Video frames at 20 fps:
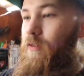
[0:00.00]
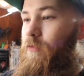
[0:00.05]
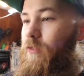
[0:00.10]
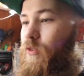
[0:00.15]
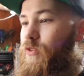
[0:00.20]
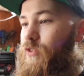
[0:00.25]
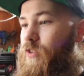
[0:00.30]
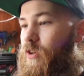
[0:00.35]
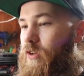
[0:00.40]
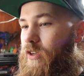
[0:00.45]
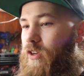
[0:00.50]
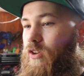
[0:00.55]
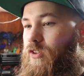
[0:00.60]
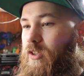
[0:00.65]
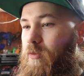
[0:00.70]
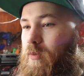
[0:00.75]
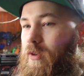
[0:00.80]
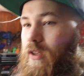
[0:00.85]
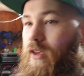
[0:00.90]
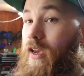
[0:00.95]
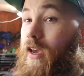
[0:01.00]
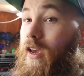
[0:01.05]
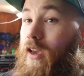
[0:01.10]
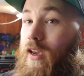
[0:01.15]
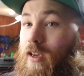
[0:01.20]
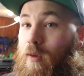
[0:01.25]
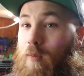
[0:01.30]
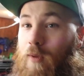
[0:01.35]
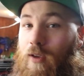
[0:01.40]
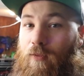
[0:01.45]
feel so guilty to be like,
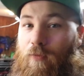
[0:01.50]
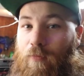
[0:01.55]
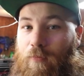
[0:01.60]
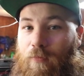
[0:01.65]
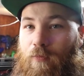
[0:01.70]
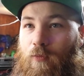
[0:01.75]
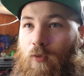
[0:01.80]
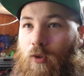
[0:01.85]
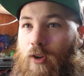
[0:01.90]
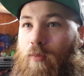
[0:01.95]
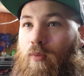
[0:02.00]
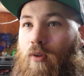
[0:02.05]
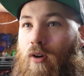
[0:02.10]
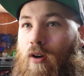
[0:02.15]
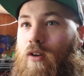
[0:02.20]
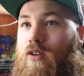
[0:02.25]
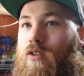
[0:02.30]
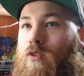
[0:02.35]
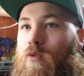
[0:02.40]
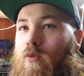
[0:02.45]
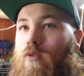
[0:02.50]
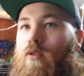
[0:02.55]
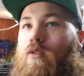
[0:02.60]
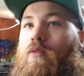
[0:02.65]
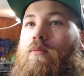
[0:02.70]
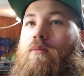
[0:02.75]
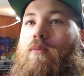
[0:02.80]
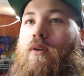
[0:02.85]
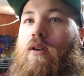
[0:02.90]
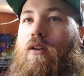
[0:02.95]
hey, give me free parts
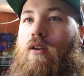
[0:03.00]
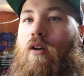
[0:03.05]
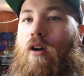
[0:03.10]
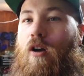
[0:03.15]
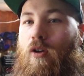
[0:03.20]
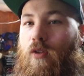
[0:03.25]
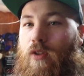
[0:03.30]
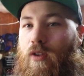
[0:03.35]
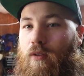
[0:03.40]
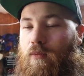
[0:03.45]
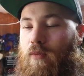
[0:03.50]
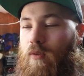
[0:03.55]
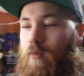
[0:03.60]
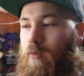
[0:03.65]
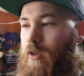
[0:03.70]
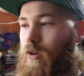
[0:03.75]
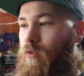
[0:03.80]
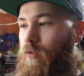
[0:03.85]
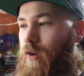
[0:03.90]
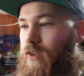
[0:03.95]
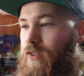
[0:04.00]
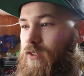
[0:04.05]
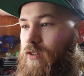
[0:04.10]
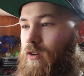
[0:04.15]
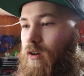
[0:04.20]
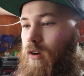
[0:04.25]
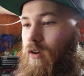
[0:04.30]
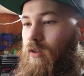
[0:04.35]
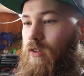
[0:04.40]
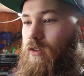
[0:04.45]
for a car that will be a race
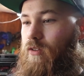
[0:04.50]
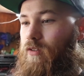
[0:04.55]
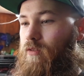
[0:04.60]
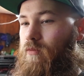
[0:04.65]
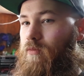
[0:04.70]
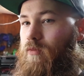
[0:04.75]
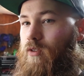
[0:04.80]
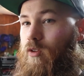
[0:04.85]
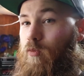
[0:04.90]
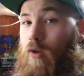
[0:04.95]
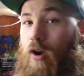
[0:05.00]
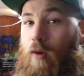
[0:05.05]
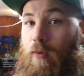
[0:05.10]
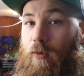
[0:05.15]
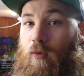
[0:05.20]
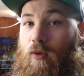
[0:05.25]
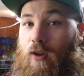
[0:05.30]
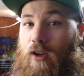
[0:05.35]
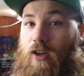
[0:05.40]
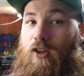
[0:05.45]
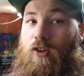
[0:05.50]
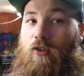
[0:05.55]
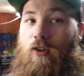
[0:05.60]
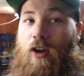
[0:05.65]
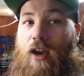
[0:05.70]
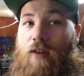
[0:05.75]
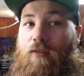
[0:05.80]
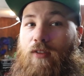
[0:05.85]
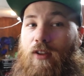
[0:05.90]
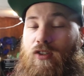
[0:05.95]
car that you probably won't get to
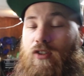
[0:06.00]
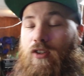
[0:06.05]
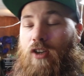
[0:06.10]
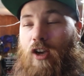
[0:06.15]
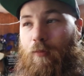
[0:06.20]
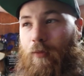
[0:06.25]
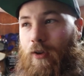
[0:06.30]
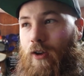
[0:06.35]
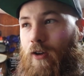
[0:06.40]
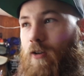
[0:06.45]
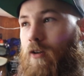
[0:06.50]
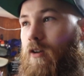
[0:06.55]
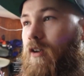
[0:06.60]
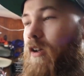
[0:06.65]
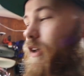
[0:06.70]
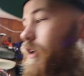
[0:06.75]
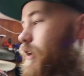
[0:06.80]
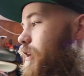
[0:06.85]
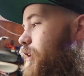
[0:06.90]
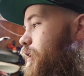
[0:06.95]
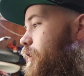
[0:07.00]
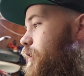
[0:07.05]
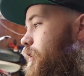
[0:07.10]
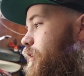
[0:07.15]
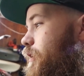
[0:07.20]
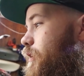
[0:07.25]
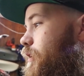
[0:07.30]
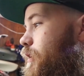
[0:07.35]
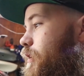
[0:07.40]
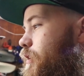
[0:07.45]
drive unless you come here.
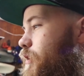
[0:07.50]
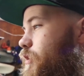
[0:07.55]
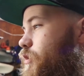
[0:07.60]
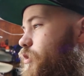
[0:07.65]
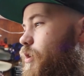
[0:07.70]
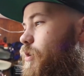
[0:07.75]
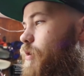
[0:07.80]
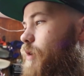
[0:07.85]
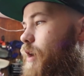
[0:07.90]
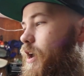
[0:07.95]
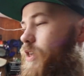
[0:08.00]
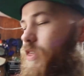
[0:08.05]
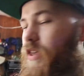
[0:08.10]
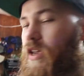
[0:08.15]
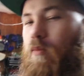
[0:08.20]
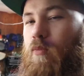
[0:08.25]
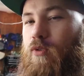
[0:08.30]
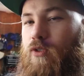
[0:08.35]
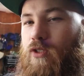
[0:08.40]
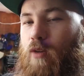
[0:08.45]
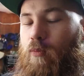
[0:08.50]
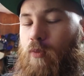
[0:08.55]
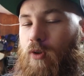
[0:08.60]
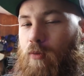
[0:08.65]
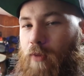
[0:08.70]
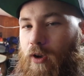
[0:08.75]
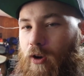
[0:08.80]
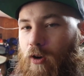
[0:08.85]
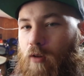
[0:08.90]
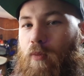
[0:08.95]
So I think I'm gonna start
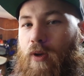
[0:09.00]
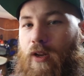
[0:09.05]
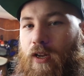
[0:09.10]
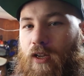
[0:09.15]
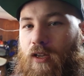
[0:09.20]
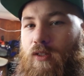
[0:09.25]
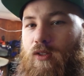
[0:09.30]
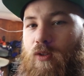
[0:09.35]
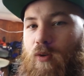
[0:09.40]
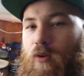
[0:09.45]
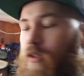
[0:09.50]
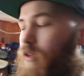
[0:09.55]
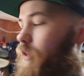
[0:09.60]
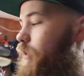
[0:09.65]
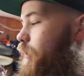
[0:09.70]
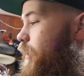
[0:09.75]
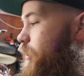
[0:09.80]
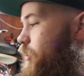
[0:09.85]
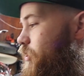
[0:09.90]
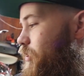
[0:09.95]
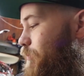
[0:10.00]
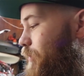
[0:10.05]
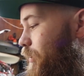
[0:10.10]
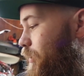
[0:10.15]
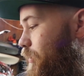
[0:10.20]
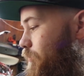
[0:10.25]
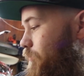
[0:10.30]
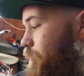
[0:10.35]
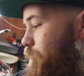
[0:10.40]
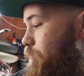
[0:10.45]
putting my own money into it and actually
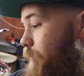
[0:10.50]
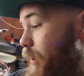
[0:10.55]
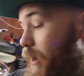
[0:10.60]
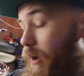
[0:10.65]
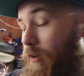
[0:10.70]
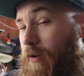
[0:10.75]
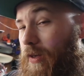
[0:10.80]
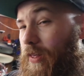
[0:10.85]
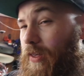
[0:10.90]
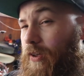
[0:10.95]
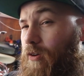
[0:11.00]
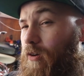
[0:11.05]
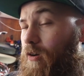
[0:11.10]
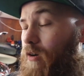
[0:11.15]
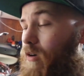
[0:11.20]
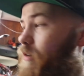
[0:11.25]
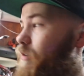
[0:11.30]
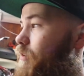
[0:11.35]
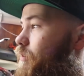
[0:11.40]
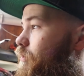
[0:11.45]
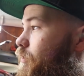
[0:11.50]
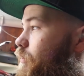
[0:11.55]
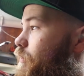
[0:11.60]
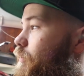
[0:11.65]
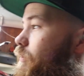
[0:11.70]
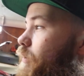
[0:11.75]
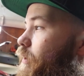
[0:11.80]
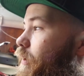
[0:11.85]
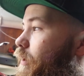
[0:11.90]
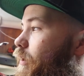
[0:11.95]
make it my rally car.
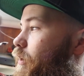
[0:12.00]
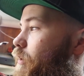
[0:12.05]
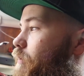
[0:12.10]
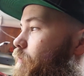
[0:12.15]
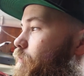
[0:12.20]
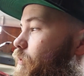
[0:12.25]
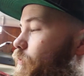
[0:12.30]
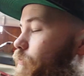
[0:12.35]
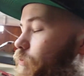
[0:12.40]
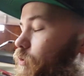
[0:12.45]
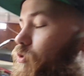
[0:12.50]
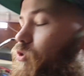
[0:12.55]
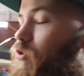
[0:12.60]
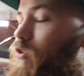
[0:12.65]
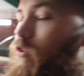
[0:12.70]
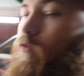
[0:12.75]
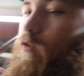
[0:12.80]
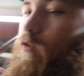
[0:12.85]
The future of the